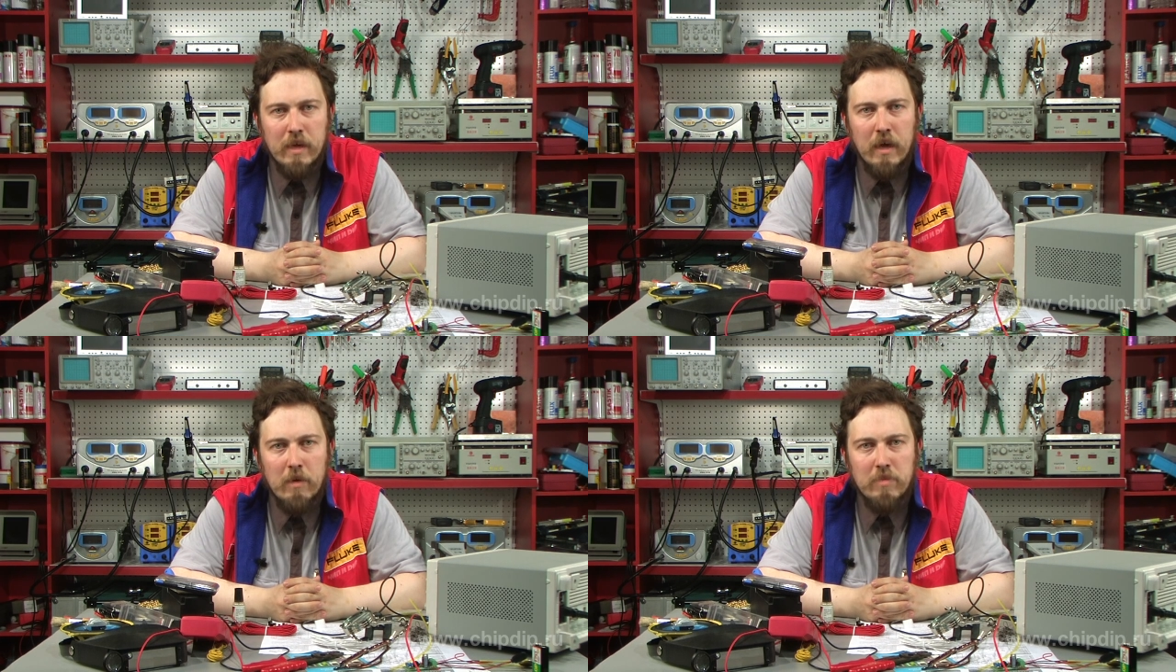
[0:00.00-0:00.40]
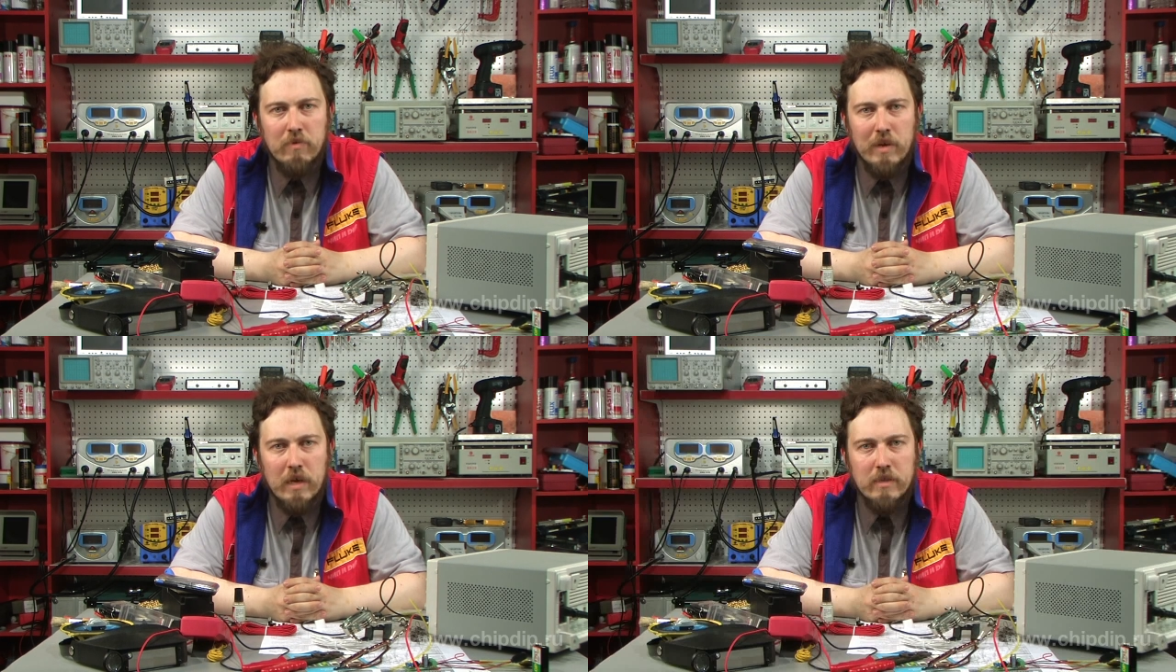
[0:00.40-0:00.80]
This
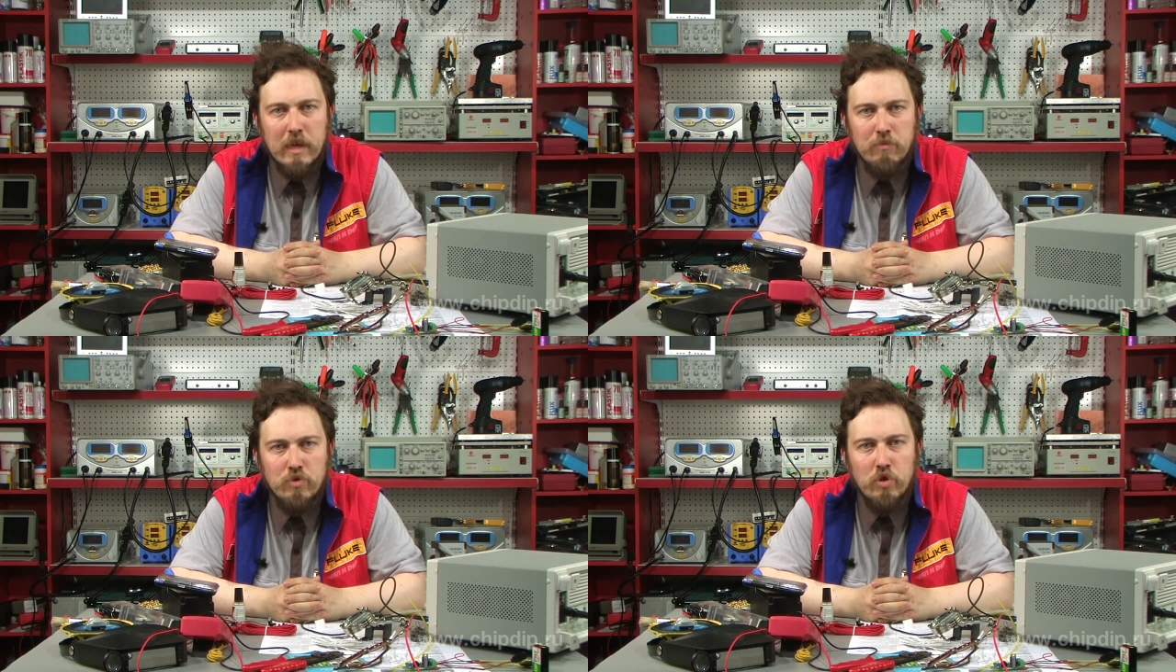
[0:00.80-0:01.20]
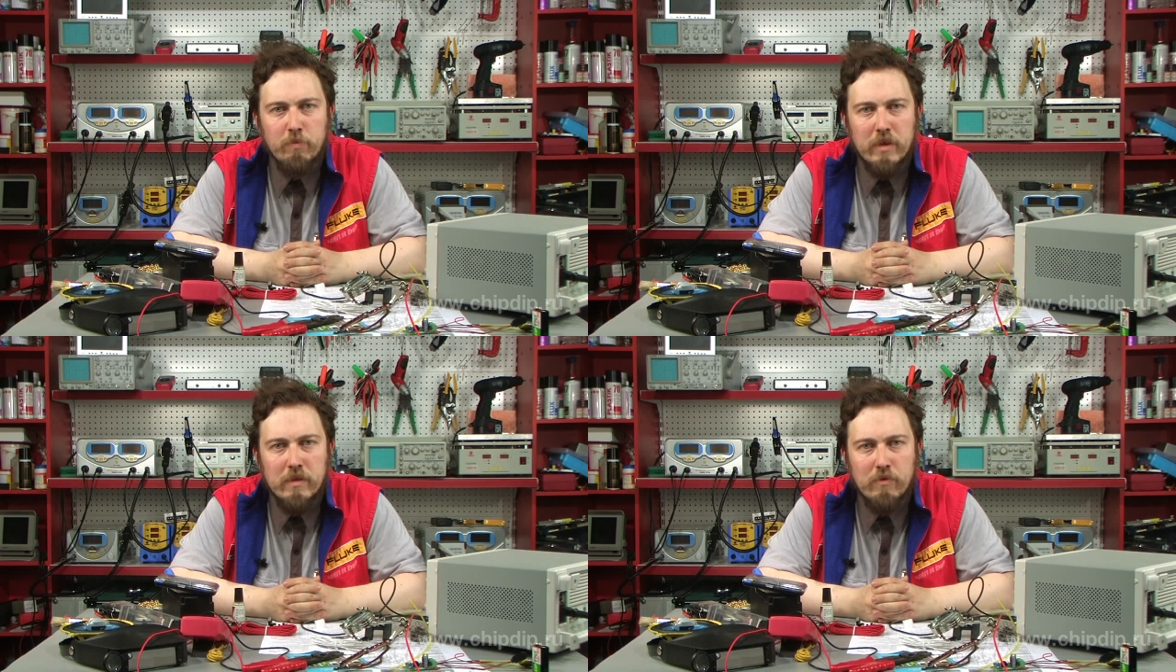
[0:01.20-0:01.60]
prevented Curt,
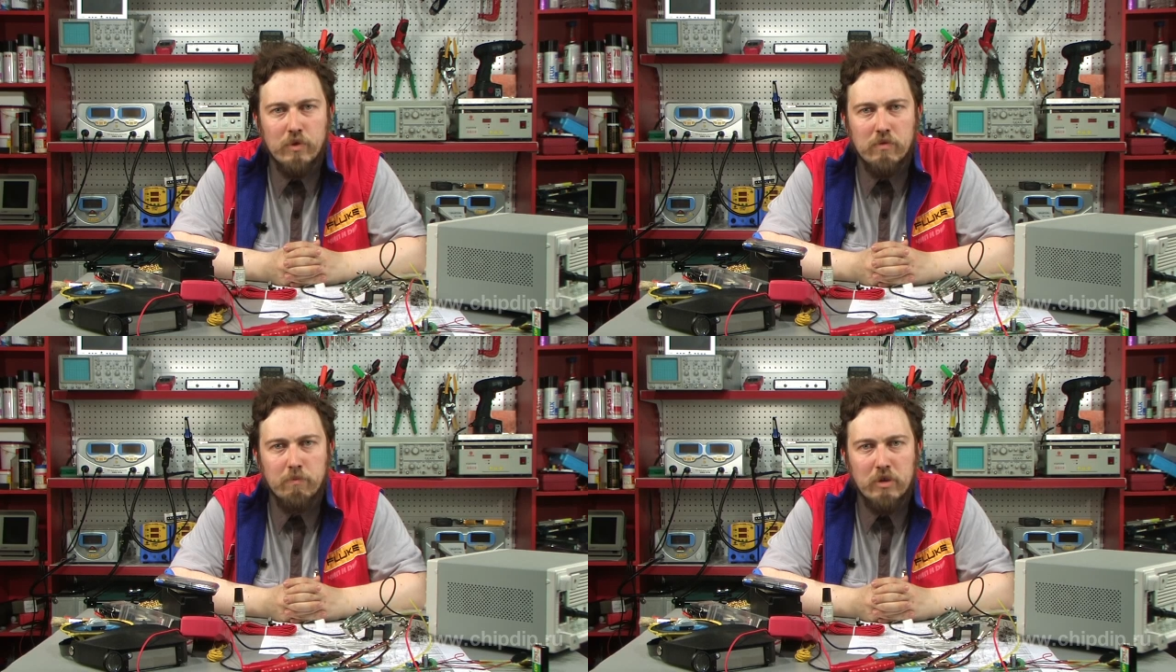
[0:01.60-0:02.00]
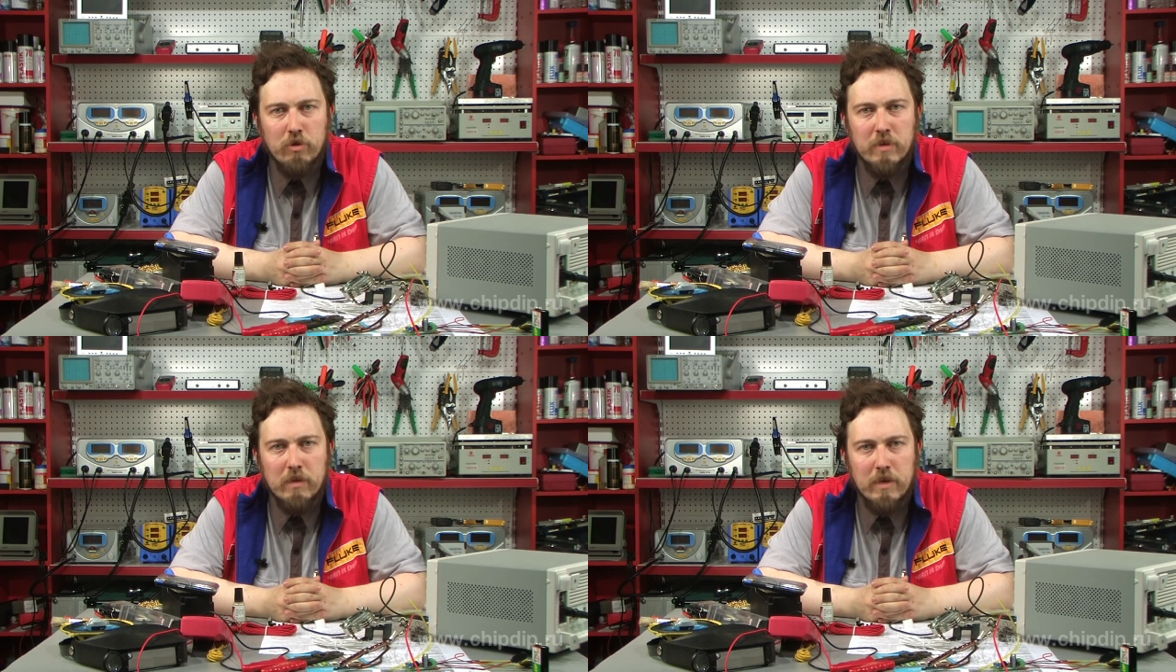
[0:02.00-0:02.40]
a skilled
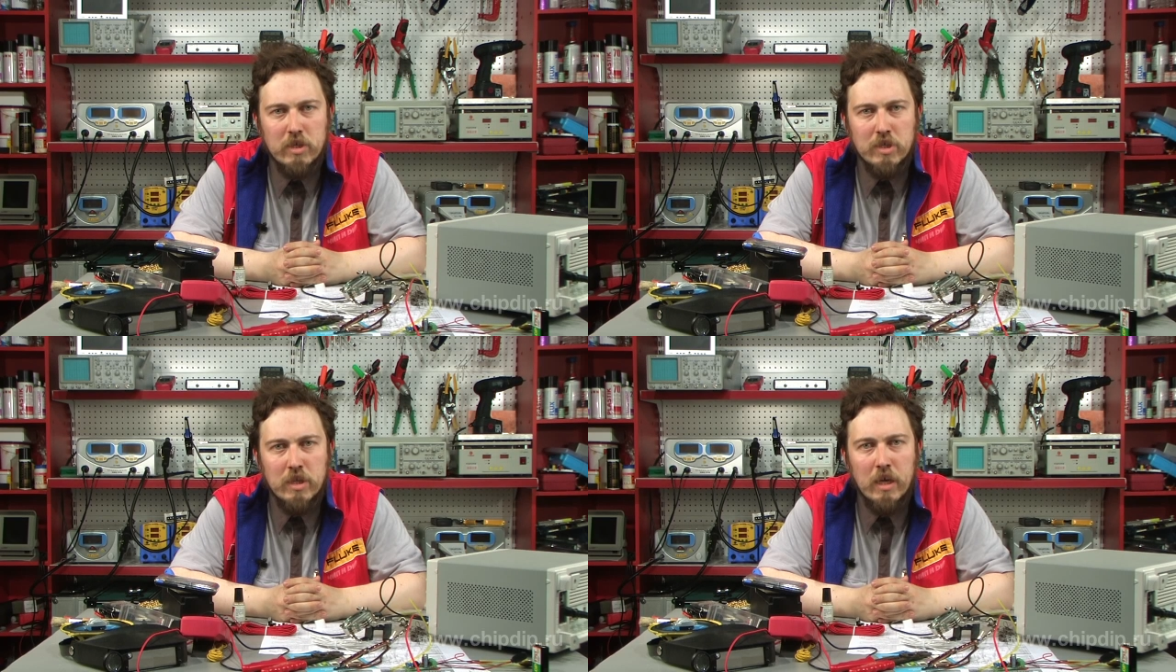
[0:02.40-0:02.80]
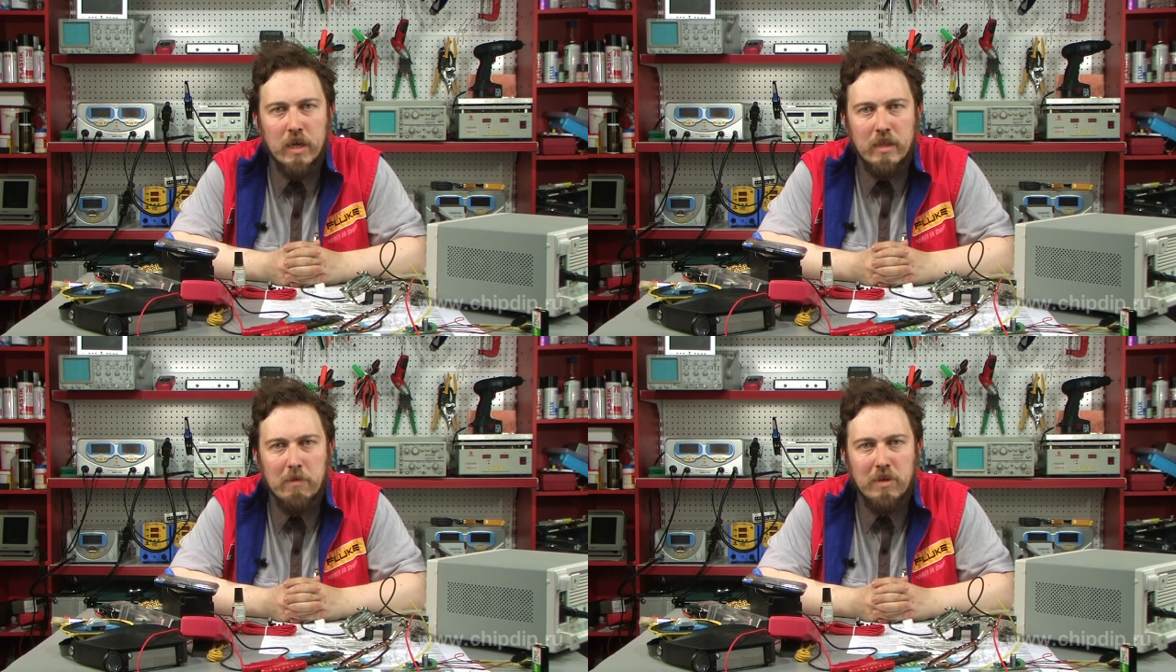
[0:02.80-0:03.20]
mechanical
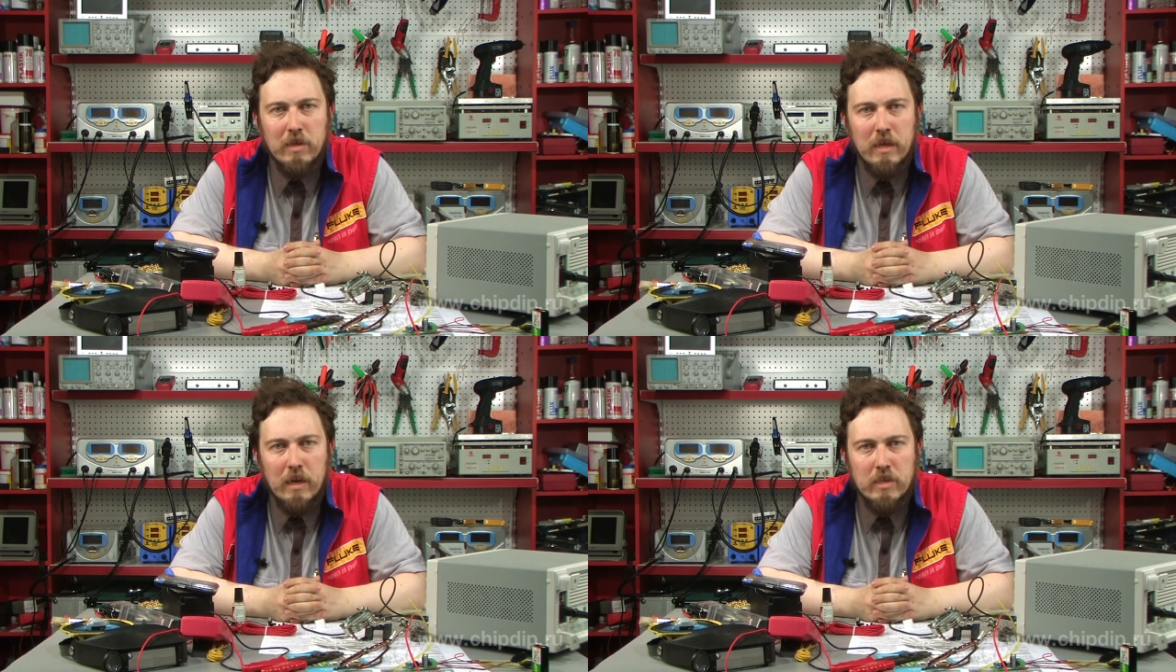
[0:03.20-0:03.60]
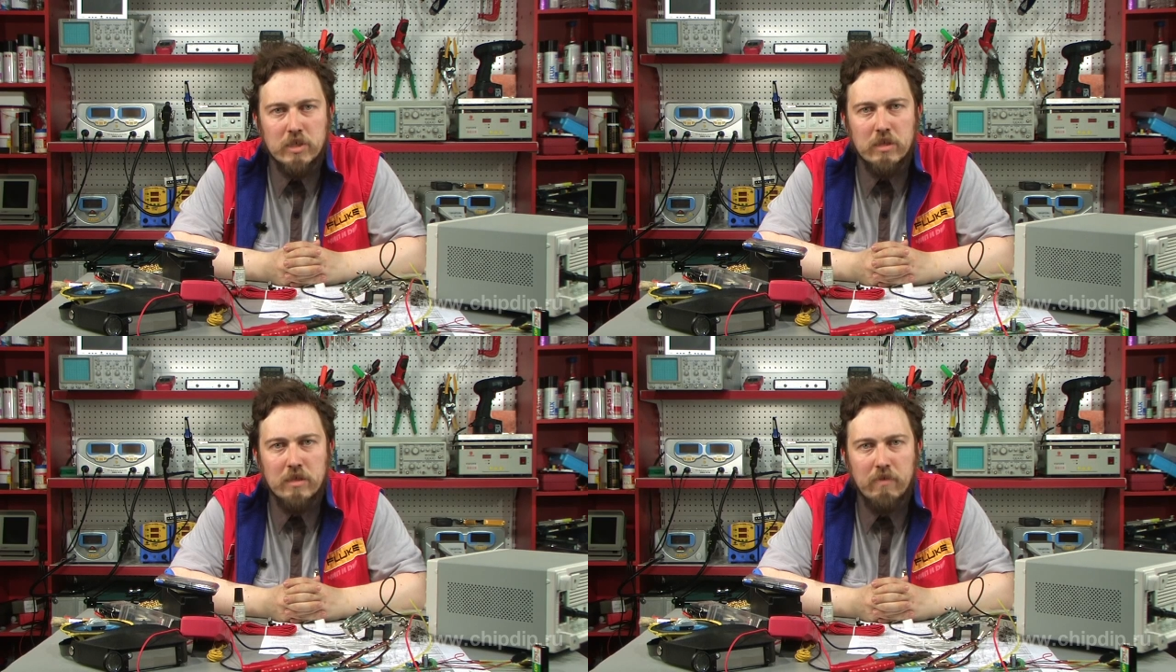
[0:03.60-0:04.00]
engineer, from making
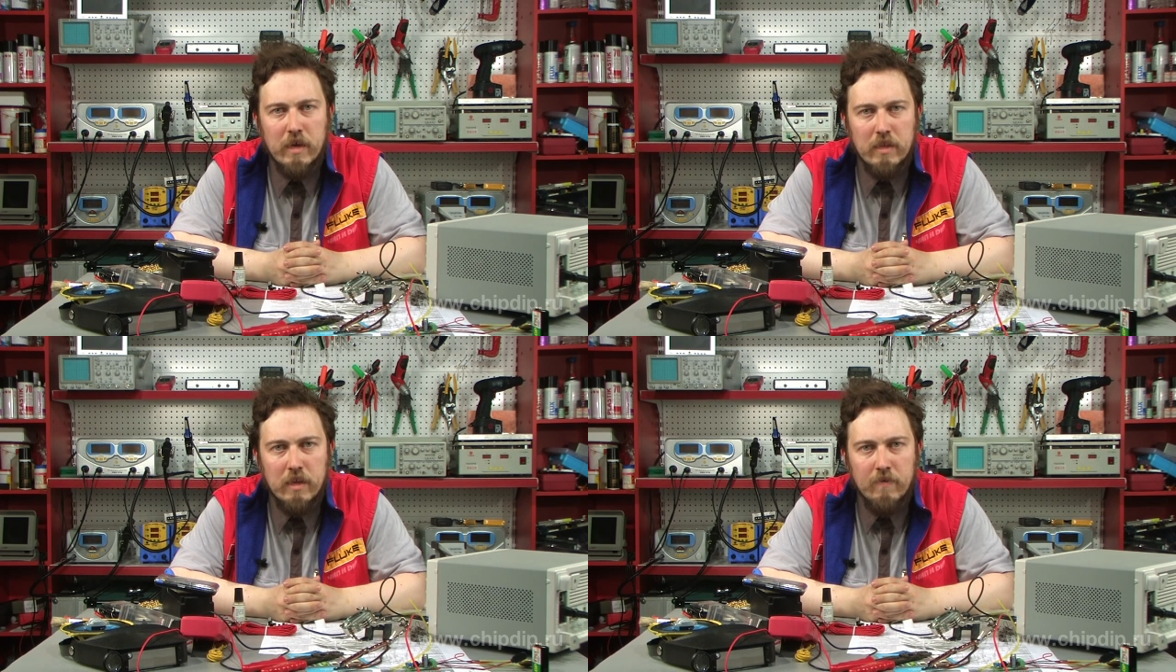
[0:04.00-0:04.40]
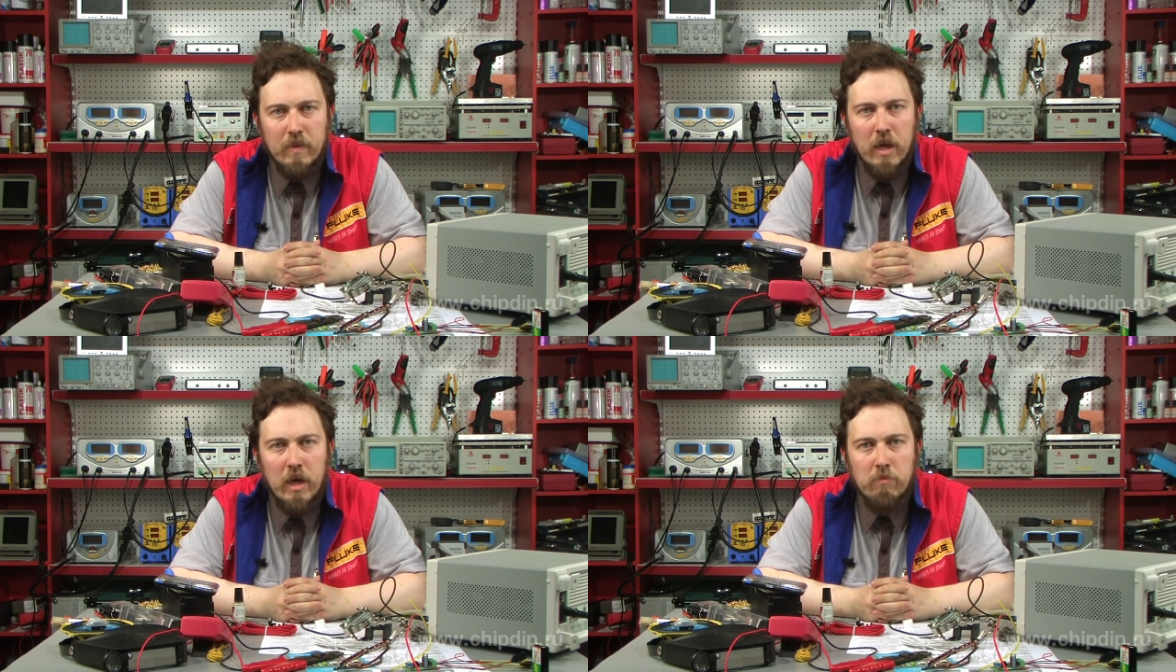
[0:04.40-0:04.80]
such machines
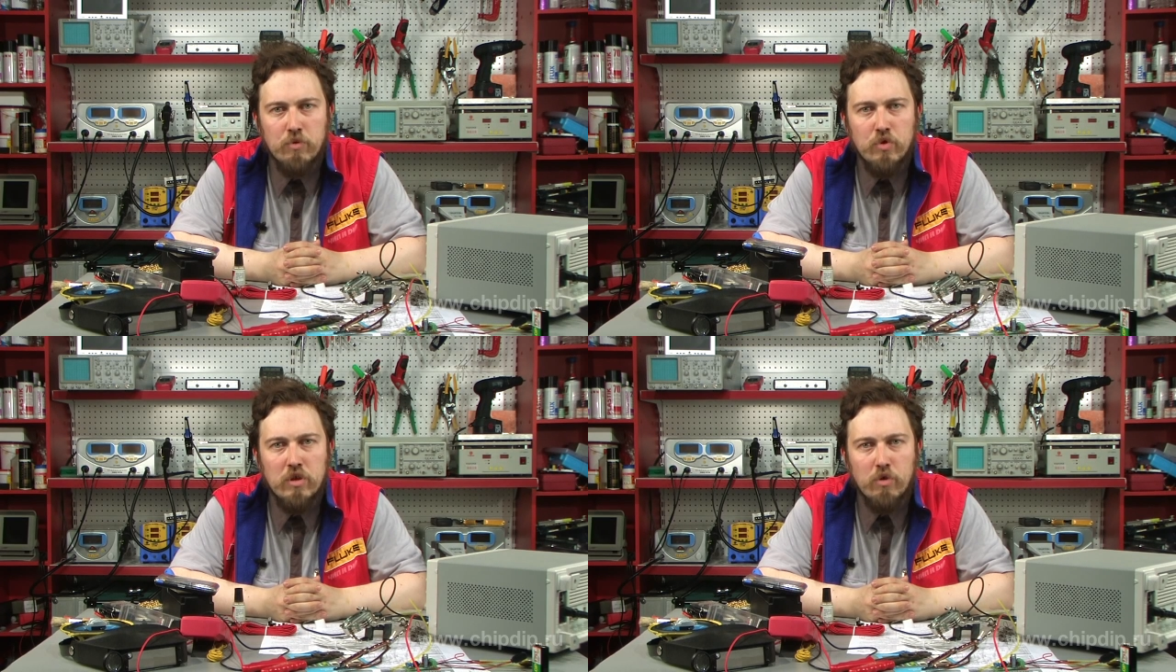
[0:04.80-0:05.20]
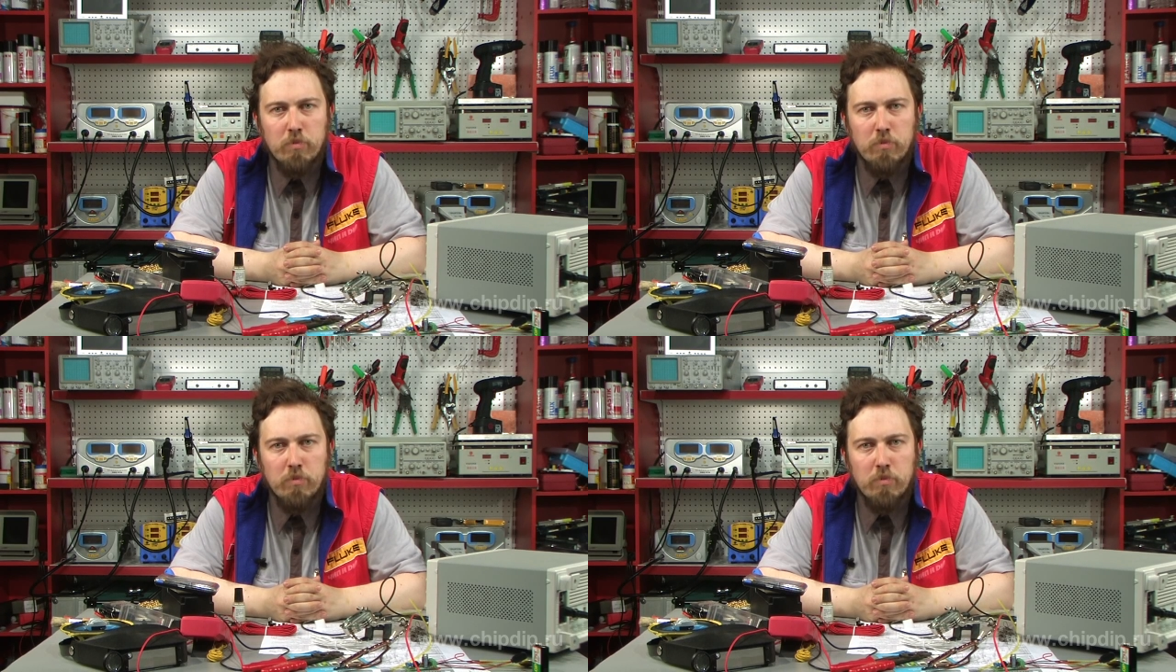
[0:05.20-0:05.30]
before the war.